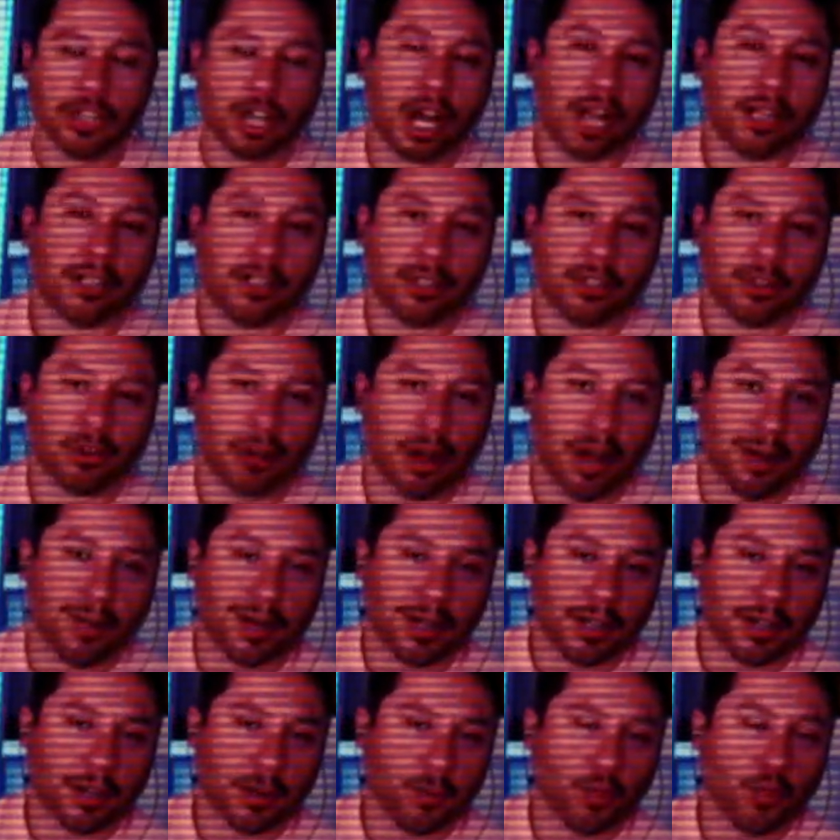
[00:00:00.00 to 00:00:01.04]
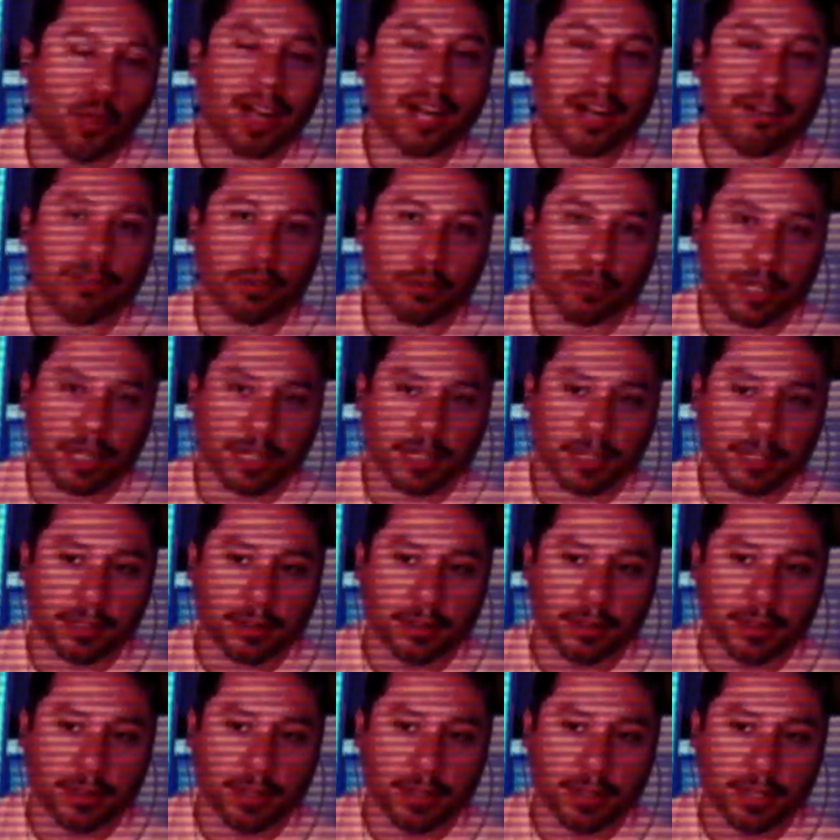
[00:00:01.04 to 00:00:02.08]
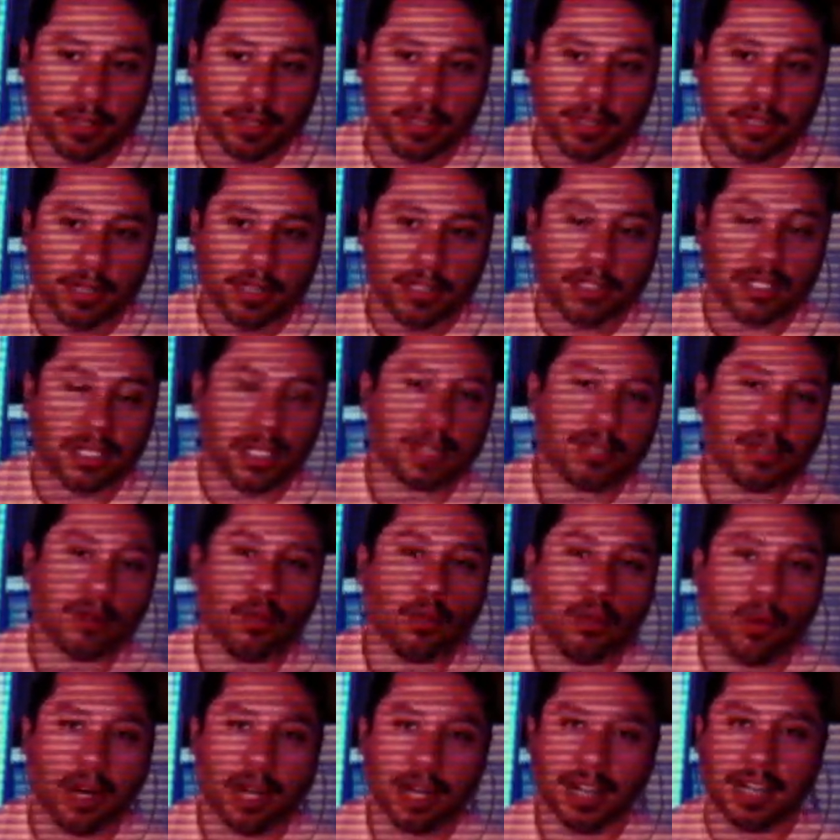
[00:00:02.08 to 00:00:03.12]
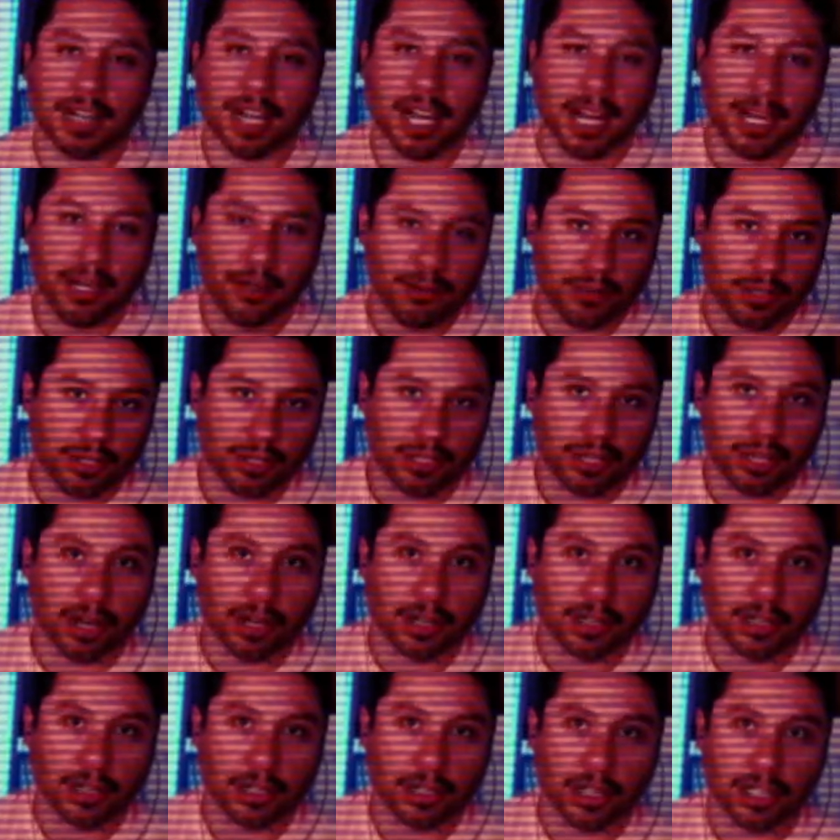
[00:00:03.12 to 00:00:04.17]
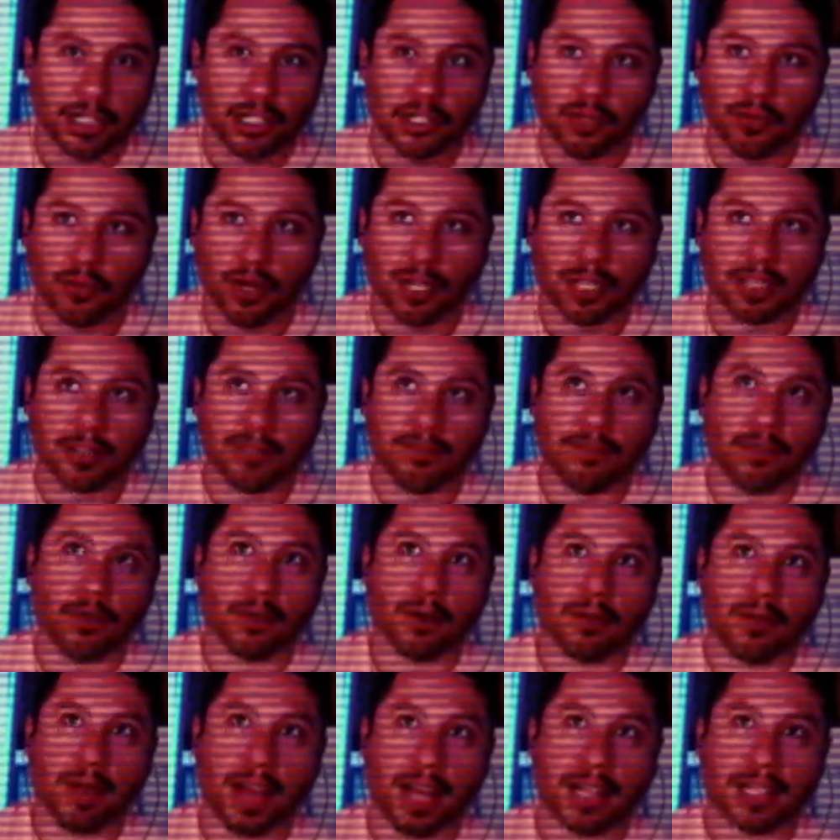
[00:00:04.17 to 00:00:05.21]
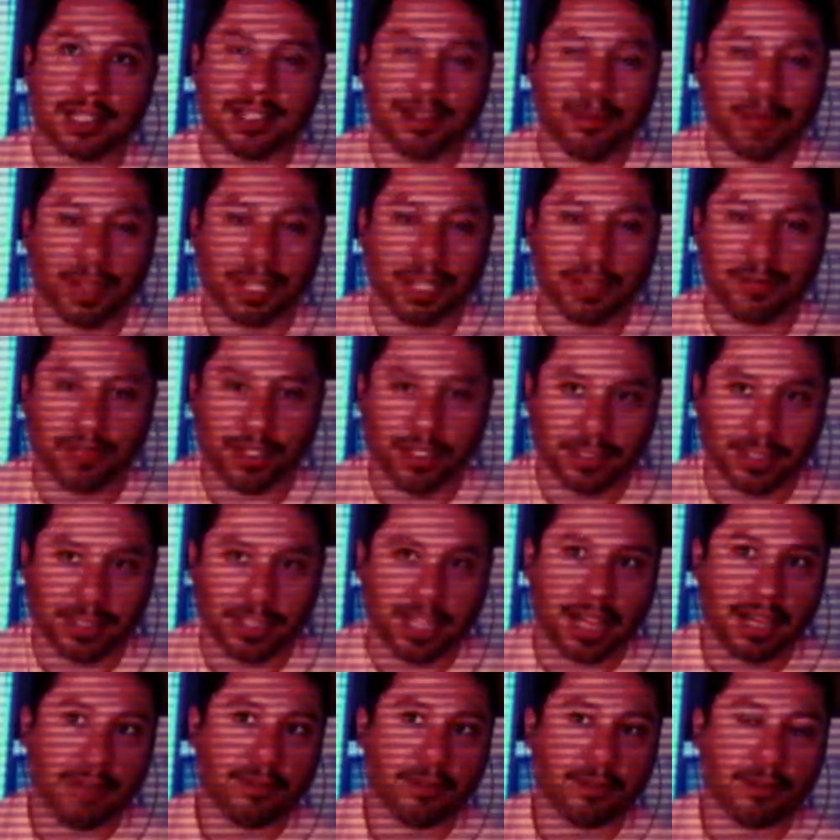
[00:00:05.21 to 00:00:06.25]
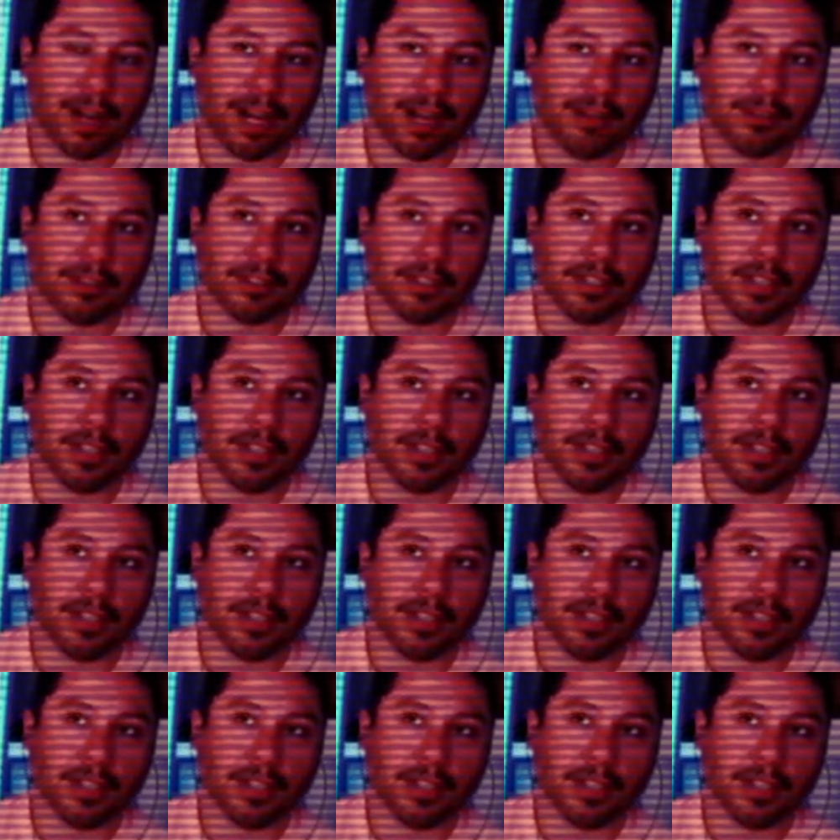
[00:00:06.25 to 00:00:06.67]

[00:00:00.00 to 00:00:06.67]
So she wants authentic behavior for you. And this is simply conforming to the last thing she's nagging about is a lose-lose scenario.